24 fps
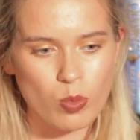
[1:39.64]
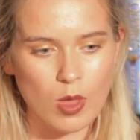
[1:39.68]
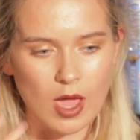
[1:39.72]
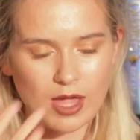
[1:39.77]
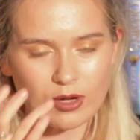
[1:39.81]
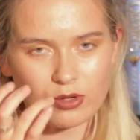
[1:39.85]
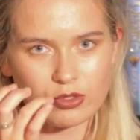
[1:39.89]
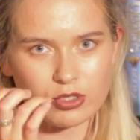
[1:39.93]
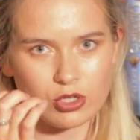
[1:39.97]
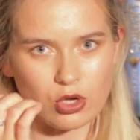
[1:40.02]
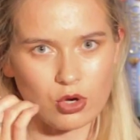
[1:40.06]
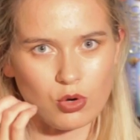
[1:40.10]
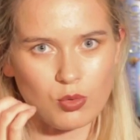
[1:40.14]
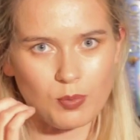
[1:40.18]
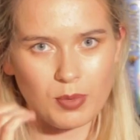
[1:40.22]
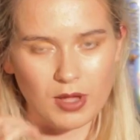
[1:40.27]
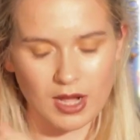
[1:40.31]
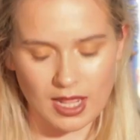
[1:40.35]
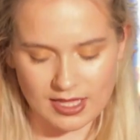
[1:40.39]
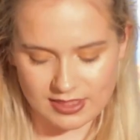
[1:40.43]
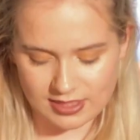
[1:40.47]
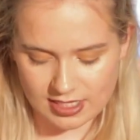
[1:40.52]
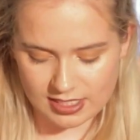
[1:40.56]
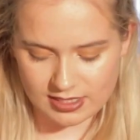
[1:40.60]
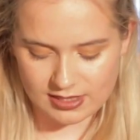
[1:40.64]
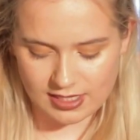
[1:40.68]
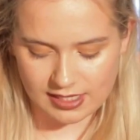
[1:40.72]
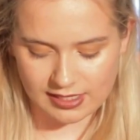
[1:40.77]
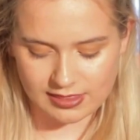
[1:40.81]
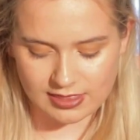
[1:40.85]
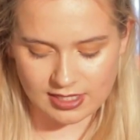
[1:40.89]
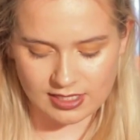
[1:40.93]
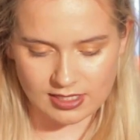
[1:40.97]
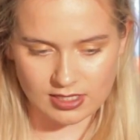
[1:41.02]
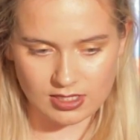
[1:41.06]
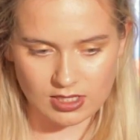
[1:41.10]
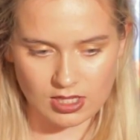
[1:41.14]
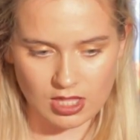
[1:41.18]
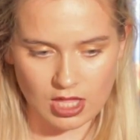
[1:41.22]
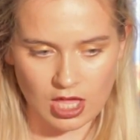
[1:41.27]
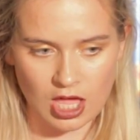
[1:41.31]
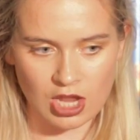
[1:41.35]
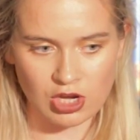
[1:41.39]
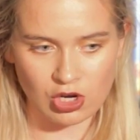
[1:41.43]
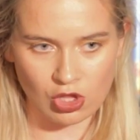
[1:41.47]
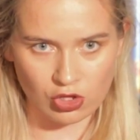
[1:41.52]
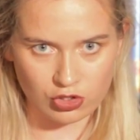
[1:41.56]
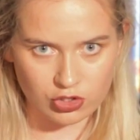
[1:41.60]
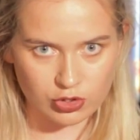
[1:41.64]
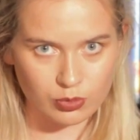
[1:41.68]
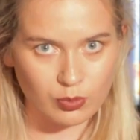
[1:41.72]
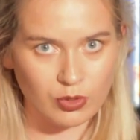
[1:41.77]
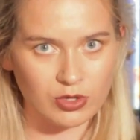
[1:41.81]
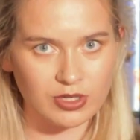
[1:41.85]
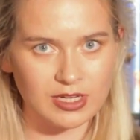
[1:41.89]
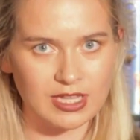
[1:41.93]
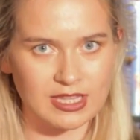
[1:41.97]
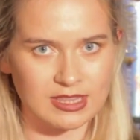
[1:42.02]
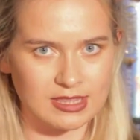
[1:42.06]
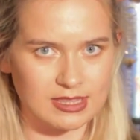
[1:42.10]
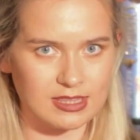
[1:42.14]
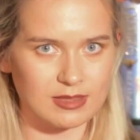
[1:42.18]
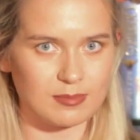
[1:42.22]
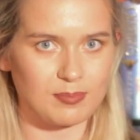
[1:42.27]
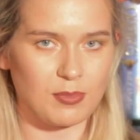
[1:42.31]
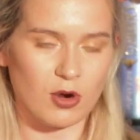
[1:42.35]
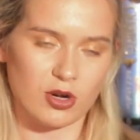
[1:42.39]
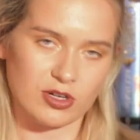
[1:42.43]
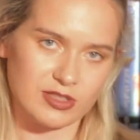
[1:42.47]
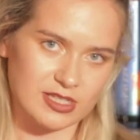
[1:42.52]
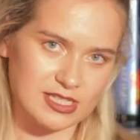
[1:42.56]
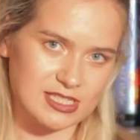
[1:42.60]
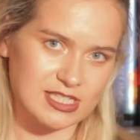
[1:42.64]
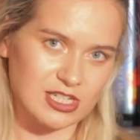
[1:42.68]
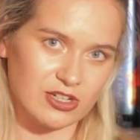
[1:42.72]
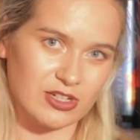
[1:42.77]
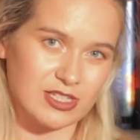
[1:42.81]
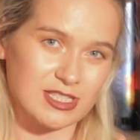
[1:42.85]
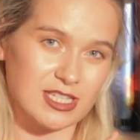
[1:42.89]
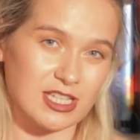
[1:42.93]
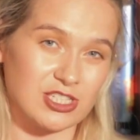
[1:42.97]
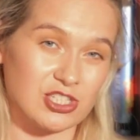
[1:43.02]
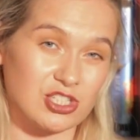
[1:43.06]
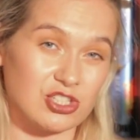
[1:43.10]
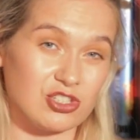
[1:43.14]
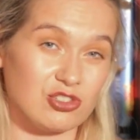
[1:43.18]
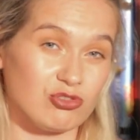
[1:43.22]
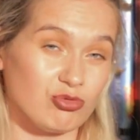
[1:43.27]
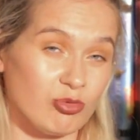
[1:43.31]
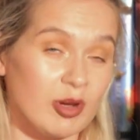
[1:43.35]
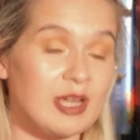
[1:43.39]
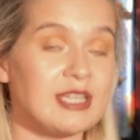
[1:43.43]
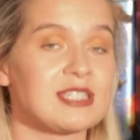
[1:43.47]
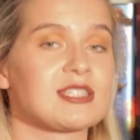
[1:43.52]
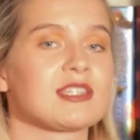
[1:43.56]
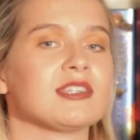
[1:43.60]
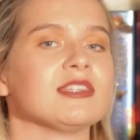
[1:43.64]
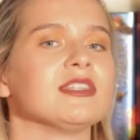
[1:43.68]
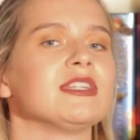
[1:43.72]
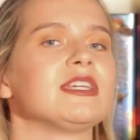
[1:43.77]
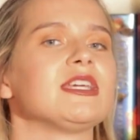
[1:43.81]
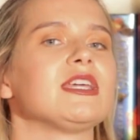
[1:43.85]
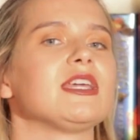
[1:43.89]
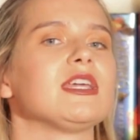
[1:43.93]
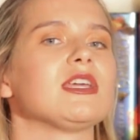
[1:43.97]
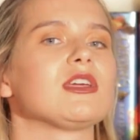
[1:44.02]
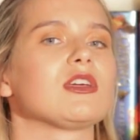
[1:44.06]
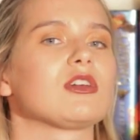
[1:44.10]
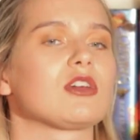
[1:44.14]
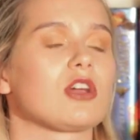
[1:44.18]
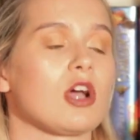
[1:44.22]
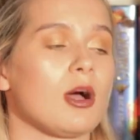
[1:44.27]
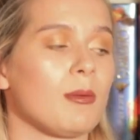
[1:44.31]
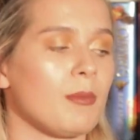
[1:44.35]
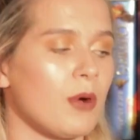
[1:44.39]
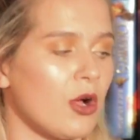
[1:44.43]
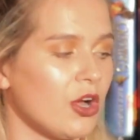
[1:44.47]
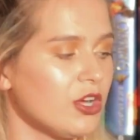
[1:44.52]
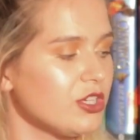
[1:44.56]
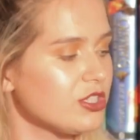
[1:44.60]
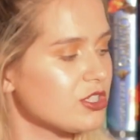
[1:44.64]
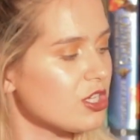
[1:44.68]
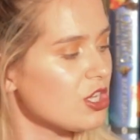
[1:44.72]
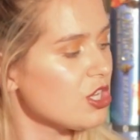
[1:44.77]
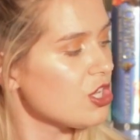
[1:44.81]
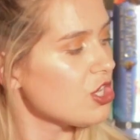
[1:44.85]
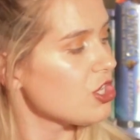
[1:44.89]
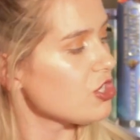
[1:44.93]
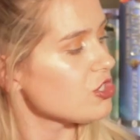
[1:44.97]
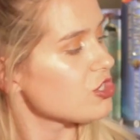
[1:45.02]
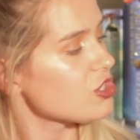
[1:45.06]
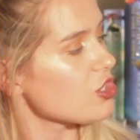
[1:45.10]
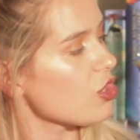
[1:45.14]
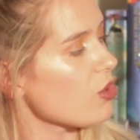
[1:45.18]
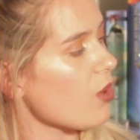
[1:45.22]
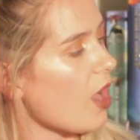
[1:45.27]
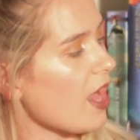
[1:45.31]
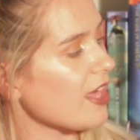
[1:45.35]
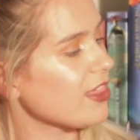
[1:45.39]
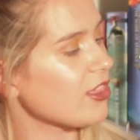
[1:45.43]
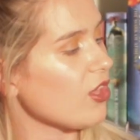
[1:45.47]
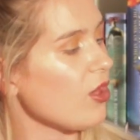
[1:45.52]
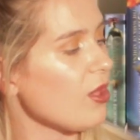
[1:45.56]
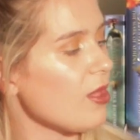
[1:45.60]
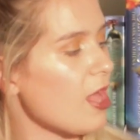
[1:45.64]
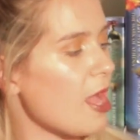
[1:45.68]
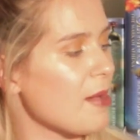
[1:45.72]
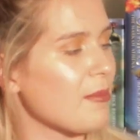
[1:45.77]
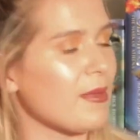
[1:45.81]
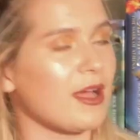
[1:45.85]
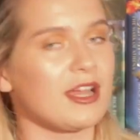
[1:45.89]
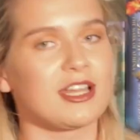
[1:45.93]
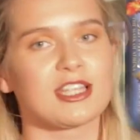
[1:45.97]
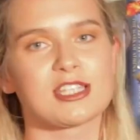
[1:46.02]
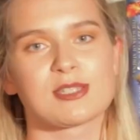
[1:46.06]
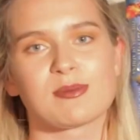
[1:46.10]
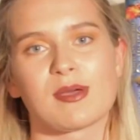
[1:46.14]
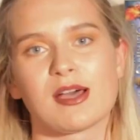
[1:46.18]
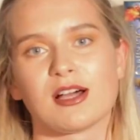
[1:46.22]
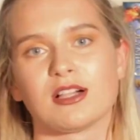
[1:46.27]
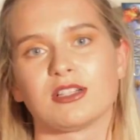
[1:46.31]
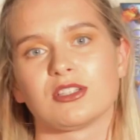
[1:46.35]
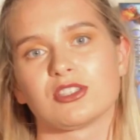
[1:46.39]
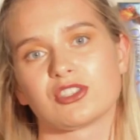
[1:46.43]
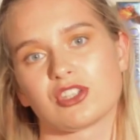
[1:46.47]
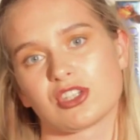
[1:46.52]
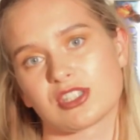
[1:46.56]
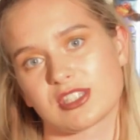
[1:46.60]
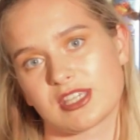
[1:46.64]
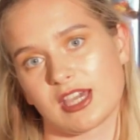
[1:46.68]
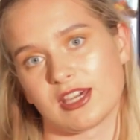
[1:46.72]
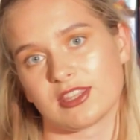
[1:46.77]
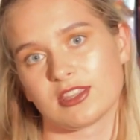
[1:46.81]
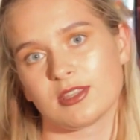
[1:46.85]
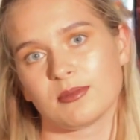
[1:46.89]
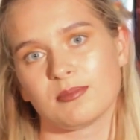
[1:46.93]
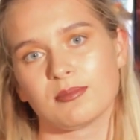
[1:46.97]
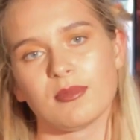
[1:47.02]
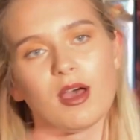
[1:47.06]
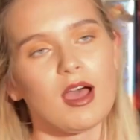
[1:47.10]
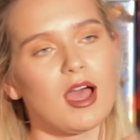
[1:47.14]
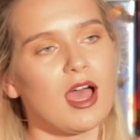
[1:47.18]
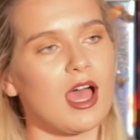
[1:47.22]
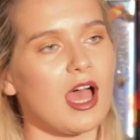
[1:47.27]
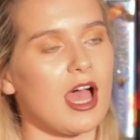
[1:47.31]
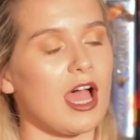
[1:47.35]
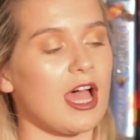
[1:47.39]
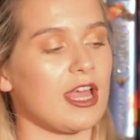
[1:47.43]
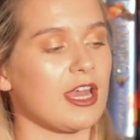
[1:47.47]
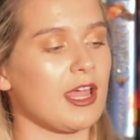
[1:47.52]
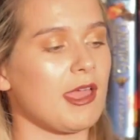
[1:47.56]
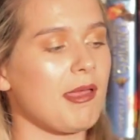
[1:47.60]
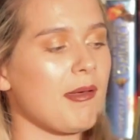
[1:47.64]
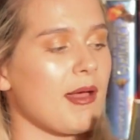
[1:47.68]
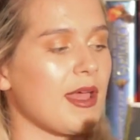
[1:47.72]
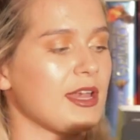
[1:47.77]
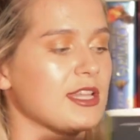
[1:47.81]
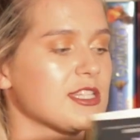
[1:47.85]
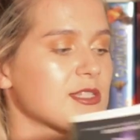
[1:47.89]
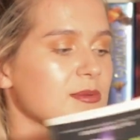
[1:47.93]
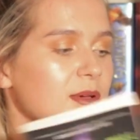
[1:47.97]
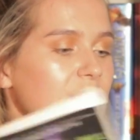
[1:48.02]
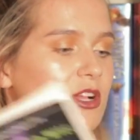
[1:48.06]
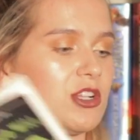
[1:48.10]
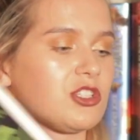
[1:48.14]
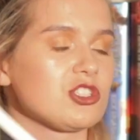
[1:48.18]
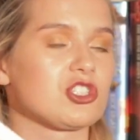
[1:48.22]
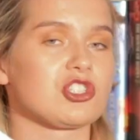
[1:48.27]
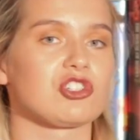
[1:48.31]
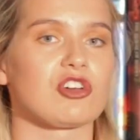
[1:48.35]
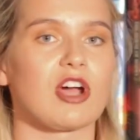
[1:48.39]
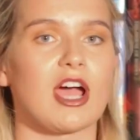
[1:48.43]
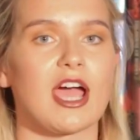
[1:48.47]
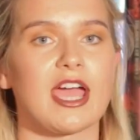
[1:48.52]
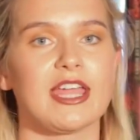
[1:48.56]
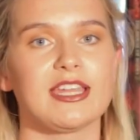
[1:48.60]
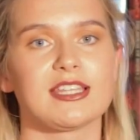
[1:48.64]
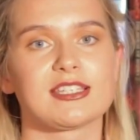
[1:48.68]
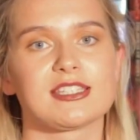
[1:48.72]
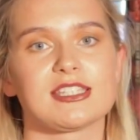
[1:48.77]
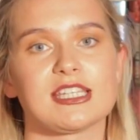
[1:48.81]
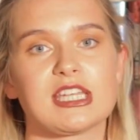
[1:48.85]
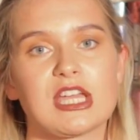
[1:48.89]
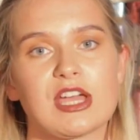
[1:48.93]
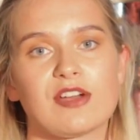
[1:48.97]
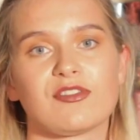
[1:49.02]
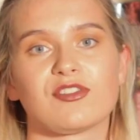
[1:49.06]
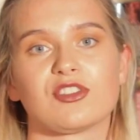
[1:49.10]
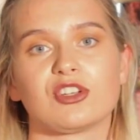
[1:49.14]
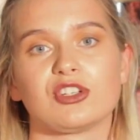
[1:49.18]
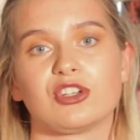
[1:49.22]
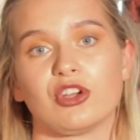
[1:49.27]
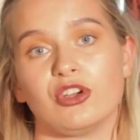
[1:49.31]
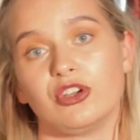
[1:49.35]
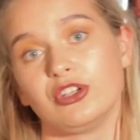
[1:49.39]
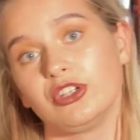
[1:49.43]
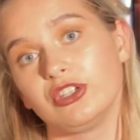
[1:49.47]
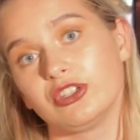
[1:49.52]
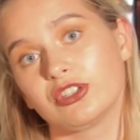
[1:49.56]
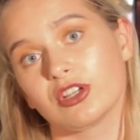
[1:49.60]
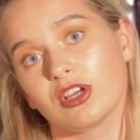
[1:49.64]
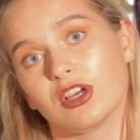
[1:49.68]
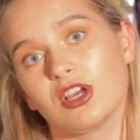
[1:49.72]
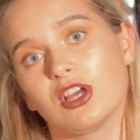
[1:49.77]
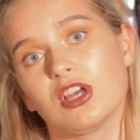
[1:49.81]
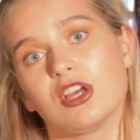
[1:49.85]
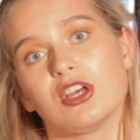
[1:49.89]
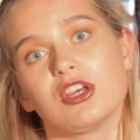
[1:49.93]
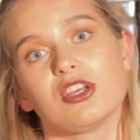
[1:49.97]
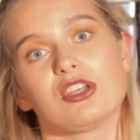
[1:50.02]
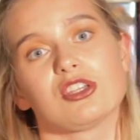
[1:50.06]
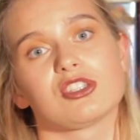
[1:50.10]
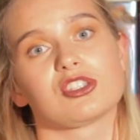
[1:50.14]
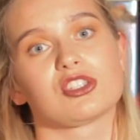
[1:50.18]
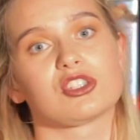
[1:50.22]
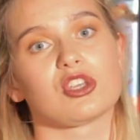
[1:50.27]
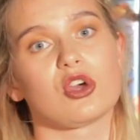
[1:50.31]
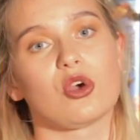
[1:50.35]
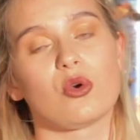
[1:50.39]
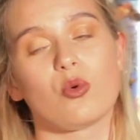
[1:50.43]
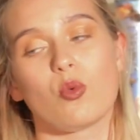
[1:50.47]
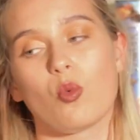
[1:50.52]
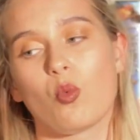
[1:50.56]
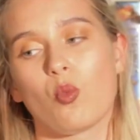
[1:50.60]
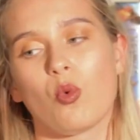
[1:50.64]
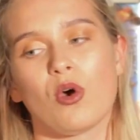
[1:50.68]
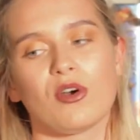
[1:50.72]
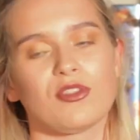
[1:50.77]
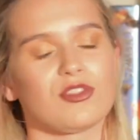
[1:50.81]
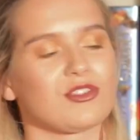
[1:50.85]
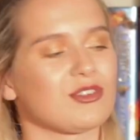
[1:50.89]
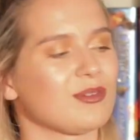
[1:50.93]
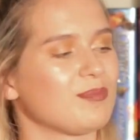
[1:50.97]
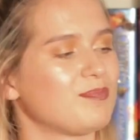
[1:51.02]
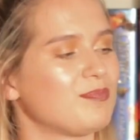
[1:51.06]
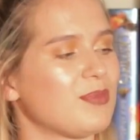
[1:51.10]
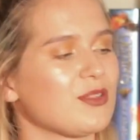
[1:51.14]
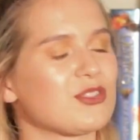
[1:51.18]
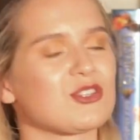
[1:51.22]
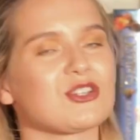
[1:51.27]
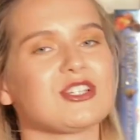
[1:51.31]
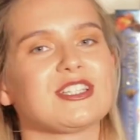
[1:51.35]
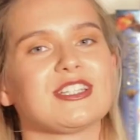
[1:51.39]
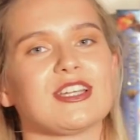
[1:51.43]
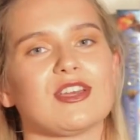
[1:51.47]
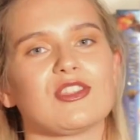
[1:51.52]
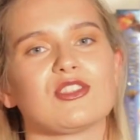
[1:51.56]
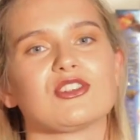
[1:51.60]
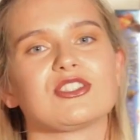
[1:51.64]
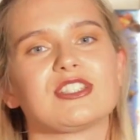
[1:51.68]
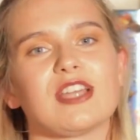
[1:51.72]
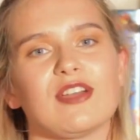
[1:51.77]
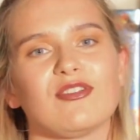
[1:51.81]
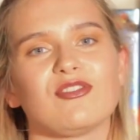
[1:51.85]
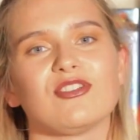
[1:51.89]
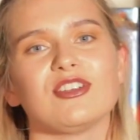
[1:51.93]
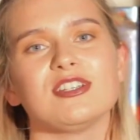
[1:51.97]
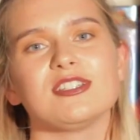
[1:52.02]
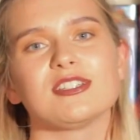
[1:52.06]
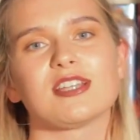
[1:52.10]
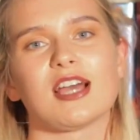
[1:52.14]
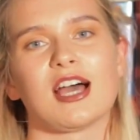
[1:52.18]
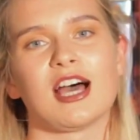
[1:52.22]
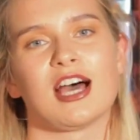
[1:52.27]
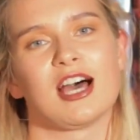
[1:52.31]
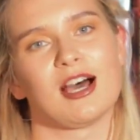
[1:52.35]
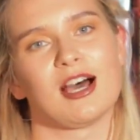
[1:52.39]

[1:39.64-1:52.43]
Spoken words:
I don't know, but I think like another one in part of the series has recently come out, so I thought I might as well just get them and I might as well try to see if they're good. So they're different